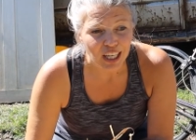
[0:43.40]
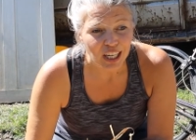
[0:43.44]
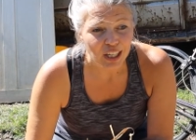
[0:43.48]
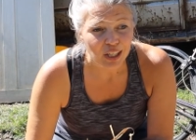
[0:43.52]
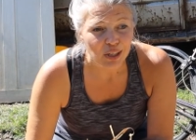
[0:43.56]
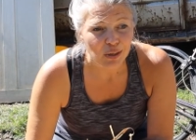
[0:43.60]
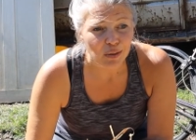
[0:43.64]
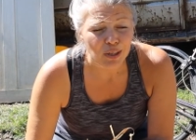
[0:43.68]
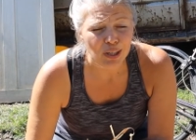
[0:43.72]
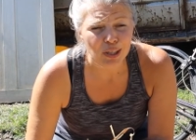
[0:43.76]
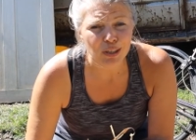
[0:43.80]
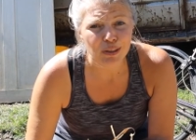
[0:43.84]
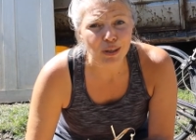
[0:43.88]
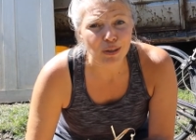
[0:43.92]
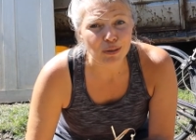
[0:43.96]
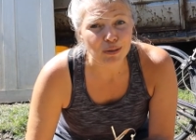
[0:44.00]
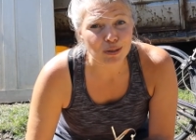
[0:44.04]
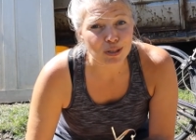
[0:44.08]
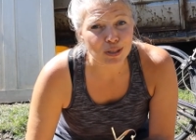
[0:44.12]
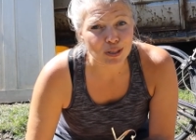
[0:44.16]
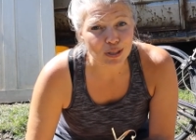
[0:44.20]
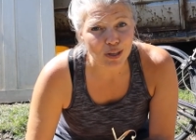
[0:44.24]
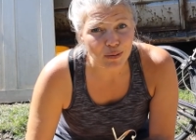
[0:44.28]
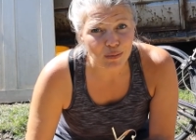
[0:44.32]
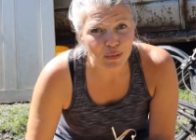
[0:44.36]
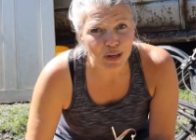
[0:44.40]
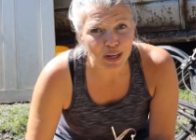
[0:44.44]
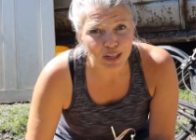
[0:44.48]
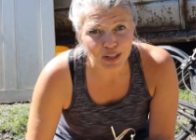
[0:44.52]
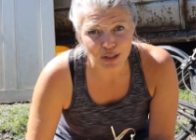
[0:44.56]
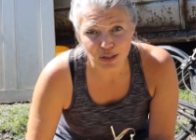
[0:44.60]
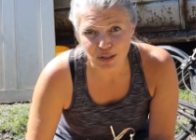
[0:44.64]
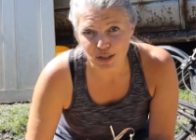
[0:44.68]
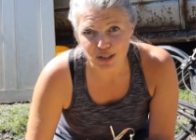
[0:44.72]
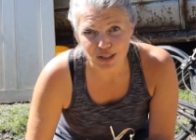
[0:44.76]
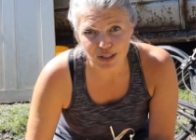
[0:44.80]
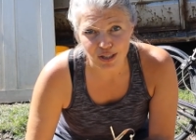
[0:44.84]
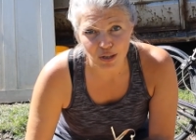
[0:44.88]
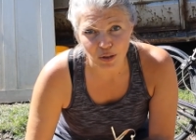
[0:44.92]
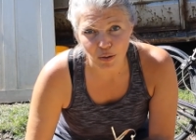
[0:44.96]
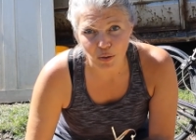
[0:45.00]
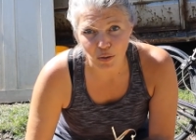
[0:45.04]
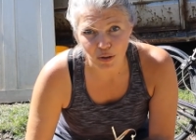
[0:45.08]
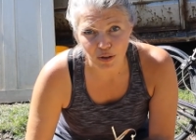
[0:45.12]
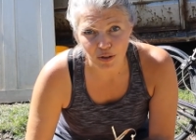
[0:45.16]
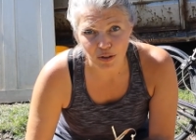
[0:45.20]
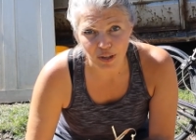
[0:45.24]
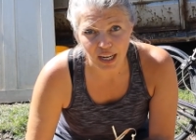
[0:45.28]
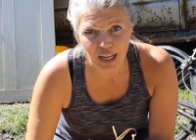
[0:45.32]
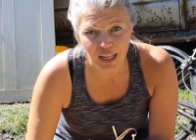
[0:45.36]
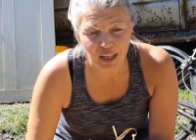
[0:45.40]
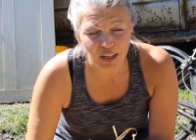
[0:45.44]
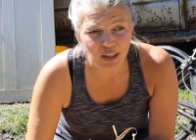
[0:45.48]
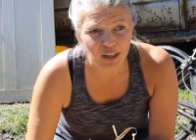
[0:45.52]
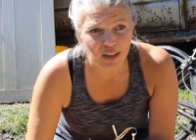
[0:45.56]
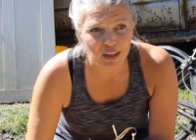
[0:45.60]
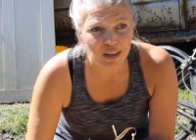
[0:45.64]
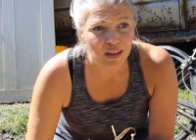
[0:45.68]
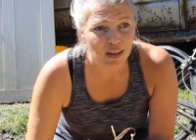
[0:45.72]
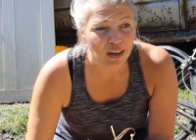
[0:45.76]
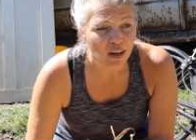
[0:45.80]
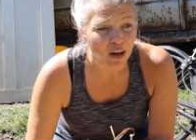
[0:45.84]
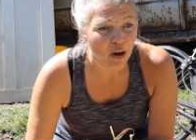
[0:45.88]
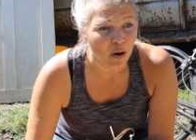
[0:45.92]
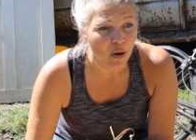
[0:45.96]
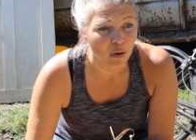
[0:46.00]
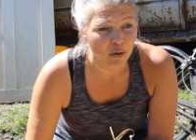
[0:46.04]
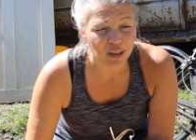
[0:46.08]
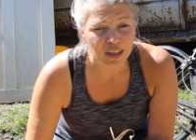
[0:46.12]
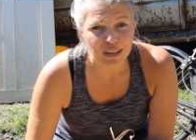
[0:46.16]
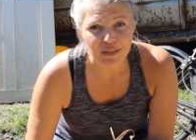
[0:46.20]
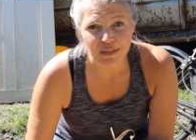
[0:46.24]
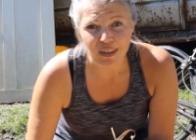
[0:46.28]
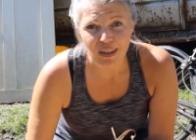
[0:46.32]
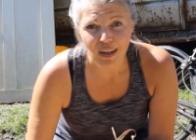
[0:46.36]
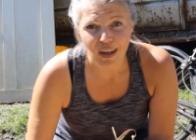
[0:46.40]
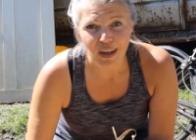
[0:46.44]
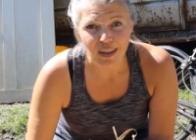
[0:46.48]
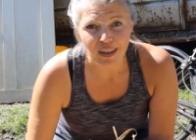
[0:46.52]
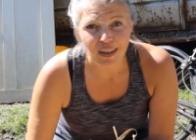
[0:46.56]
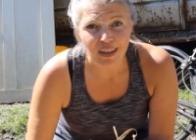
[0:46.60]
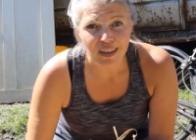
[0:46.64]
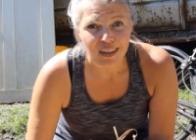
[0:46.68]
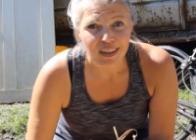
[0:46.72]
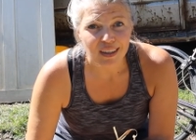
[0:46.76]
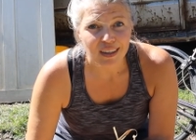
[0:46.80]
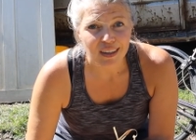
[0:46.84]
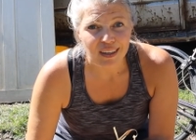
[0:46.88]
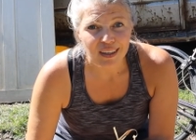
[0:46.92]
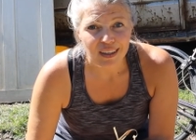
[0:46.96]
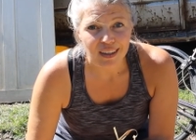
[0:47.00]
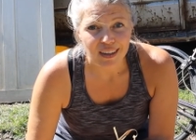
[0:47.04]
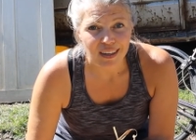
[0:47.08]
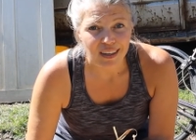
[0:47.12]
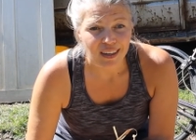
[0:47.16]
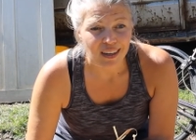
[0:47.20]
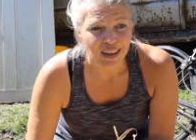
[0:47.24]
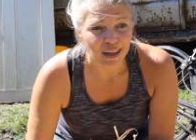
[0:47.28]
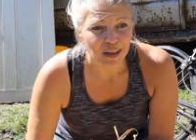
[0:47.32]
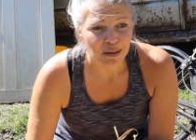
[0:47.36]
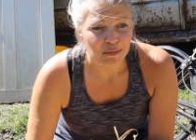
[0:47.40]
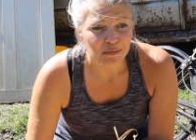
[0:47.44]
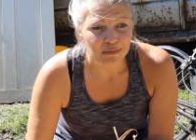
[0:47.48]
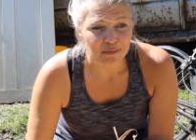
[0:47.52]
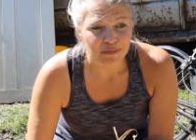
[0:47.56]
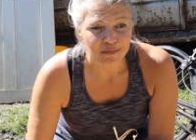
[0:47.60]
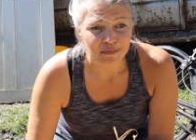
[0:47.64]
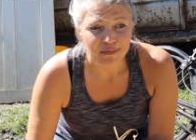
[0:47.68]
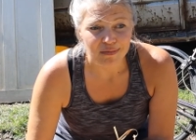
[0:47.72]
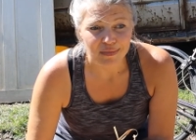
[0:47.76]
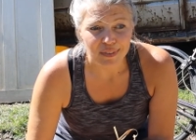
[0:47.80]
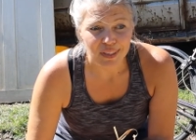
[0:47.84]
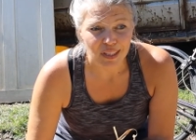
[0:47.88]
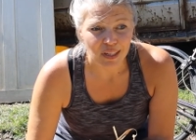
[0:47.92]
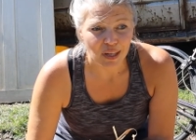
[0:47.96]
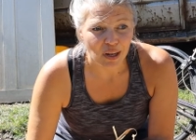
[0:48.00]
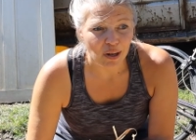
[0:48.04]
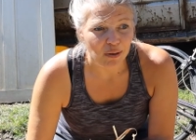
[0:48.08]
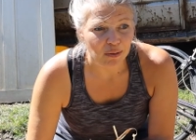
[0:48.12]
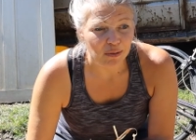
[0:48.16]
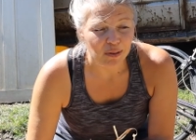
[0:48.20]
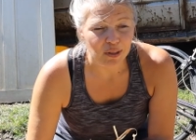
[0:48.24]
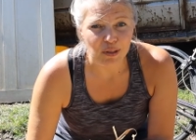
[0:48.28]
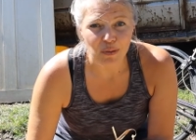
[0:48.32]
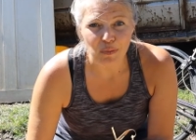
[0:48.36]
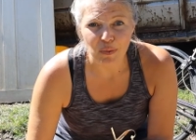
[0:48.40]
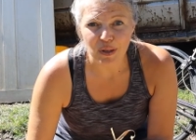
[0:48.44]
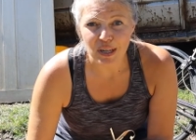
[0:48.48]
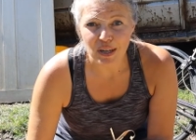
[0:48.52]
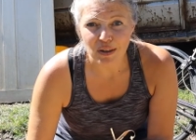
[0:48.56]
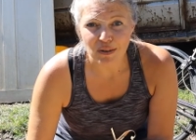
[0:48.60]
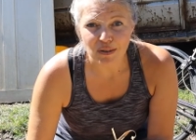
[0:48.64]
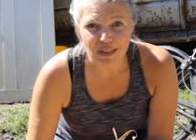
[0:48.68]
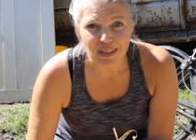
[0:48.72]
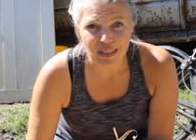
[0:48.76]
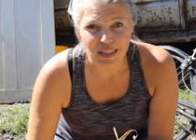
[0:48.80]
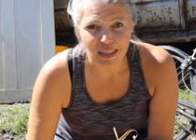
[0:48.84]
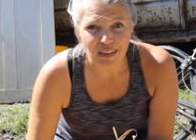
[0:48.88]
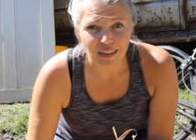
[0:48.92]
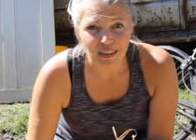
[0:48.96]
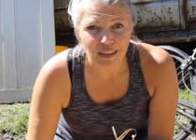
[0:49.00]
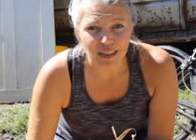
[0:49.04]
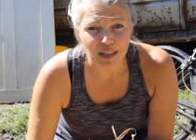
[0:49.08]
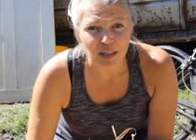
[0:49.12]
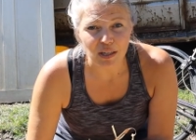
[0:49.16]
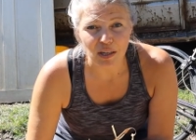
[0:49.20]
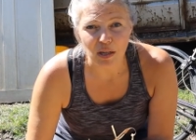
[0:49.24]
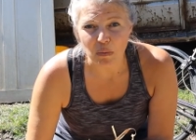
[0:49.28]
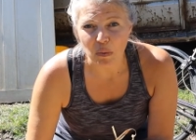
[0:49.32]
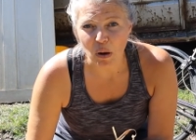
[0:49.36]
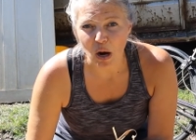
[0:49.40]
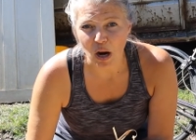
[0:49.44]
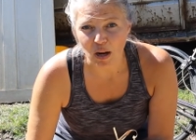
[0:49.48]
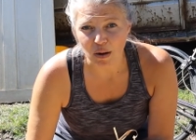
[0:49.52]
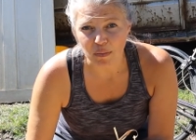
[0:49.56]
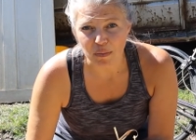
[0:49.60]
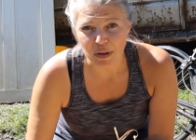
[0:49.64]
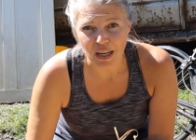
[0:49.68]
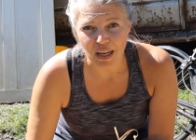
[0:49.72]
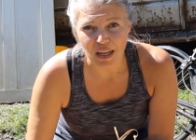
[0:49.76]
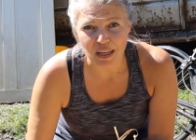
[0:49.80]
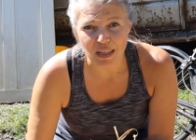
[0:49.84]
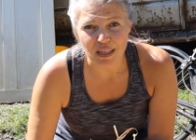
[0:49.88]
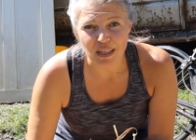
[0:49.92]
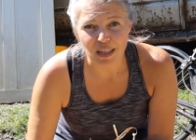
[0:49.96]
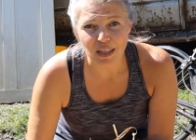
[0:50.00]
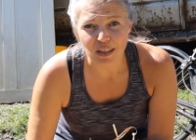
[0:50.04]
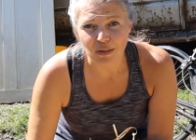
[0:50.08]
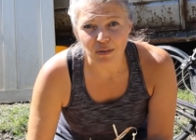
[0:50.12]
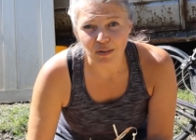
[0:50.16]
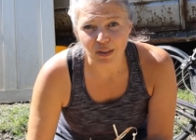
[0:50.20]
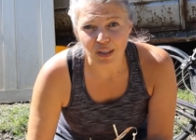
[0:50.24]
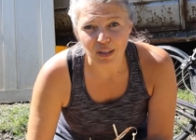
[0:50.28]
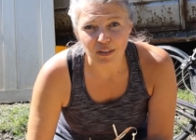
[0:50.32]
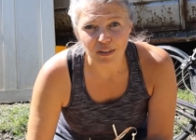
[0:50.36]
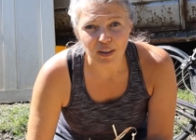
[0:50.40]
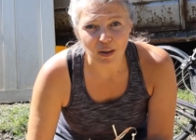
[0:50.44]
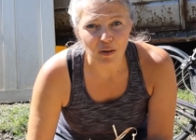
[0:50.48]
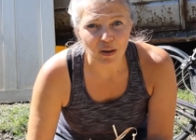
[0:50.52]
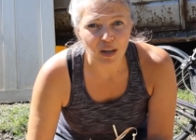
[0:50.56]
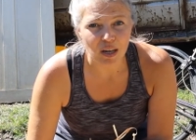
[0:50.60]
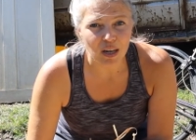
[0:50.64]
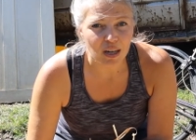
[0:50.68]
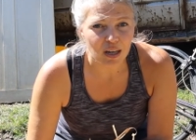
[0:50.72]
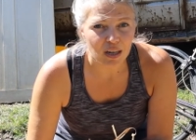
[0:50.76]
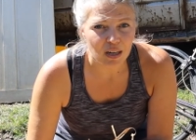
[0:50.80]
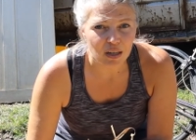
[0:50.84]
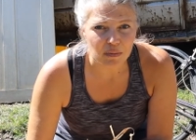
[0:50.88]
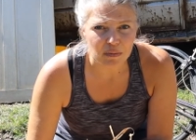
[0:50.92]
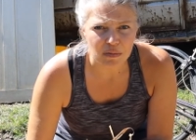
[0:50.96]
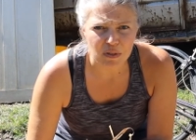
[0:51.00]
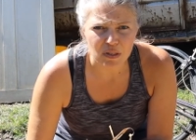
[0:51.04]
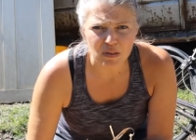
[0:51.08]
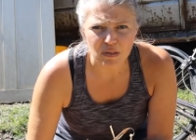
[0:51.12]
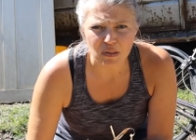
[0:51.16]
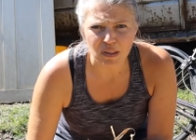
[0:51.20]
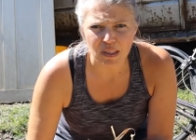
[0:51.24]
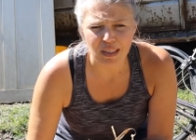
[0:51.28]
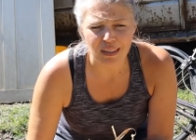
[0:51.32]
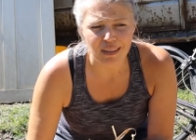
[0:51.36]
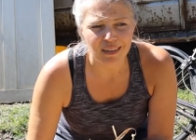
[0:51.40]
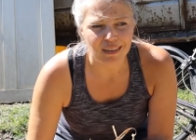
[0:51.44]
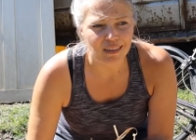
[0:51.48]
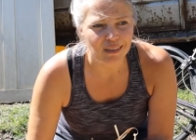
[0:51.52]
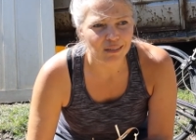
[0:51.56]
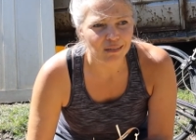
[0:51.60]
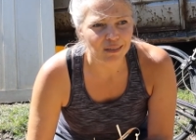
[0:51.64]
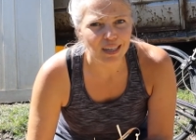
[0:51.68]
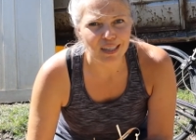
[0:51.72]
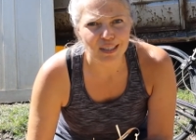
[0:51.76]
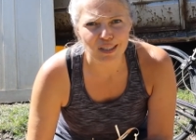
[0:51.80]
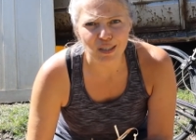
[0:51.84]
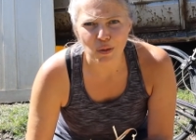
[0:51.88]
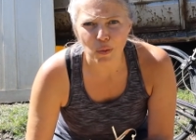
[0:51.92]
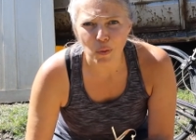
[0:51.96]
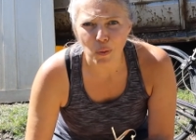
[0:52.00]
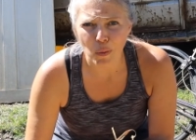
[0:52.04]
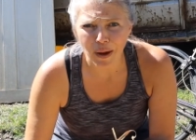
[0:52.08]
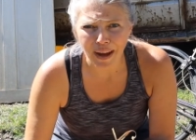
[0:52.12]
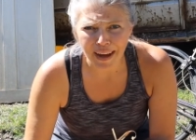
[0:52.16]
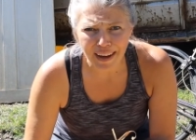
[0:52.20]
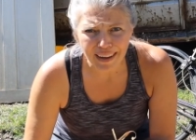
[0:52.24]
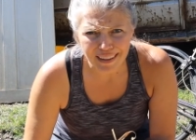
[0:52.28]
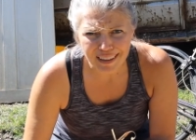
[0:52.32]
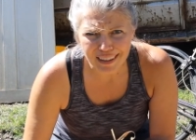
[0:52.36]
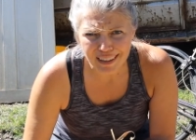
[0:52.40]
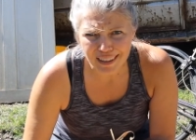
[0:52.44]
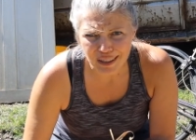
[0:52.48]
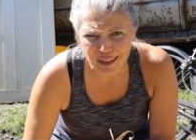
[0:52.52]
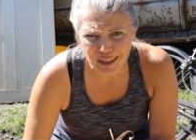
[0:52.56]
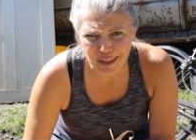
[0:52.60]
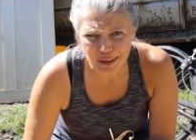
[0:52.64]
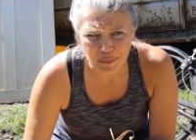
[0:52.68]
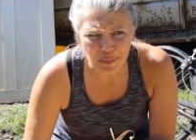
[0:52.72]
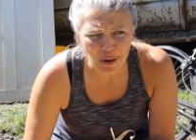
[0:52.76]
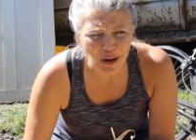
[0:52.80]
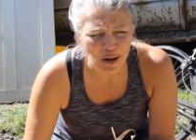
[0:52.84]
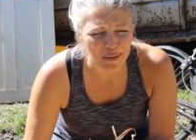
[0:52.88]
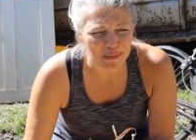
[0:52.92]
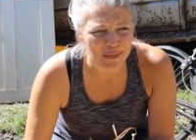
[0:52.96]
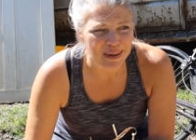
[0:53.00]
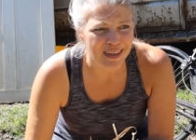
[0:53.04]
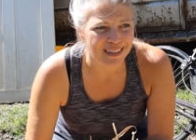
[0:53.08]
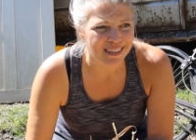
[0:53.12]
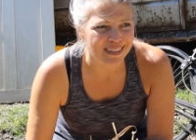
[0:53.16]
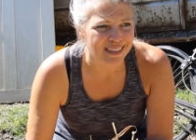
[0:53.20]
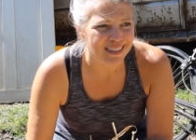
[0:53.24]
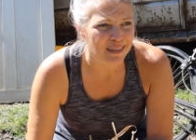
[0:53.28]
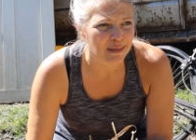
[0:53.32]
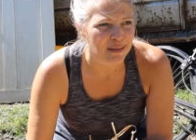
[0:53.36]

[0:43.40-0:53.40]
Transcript: You can grow so much on just a quarter acre, or even on um, you know, your windowsill in your apartment. You can grow herbs, you can raise quail in your apartment.